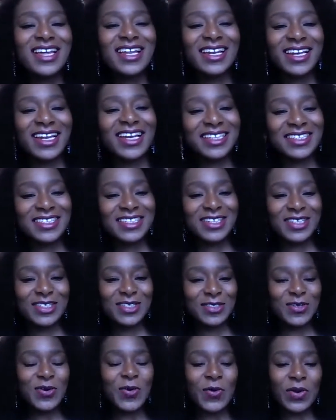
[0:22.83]
let's
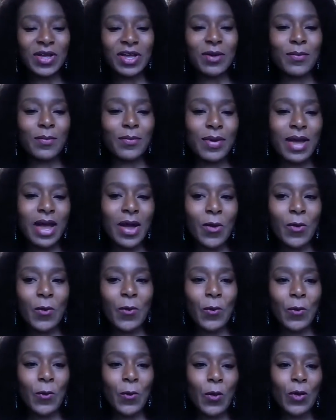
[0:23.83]
talk about
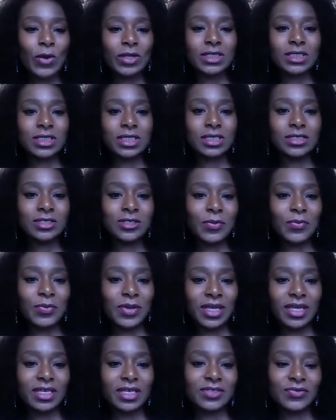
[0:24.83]
what the
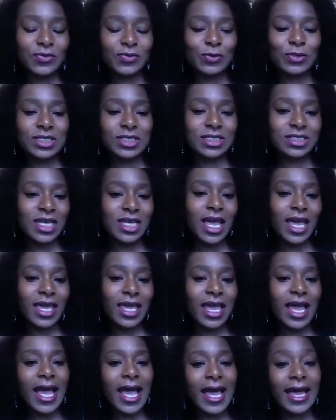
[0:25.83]
topic is for today.
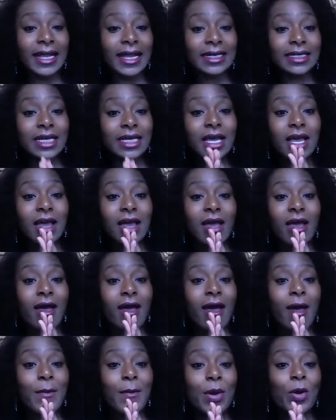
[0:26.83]
And
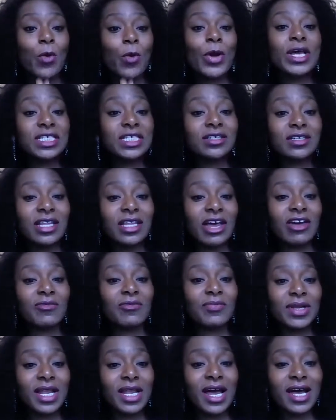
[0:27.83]
a question that I've
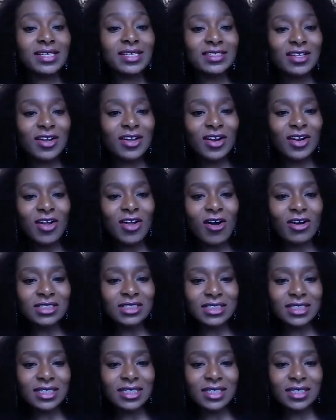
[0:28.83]
been asked a lot
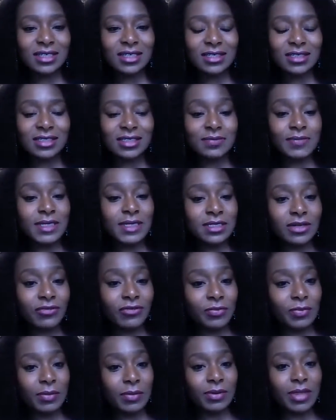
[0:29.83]
is, especially
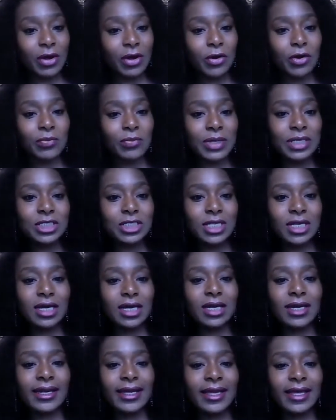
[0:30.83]
for people that come into the
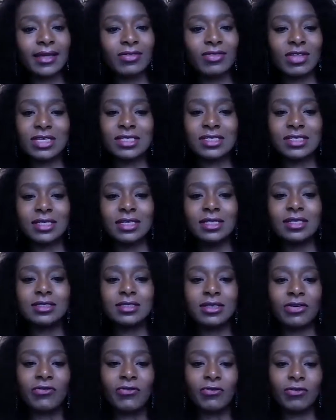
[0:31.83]
clinic and they see the
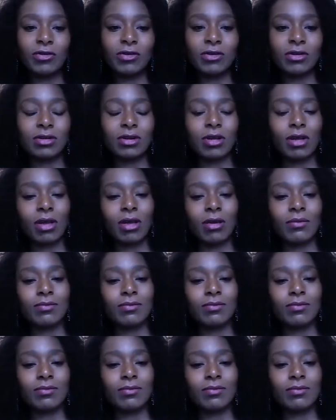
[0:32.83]
different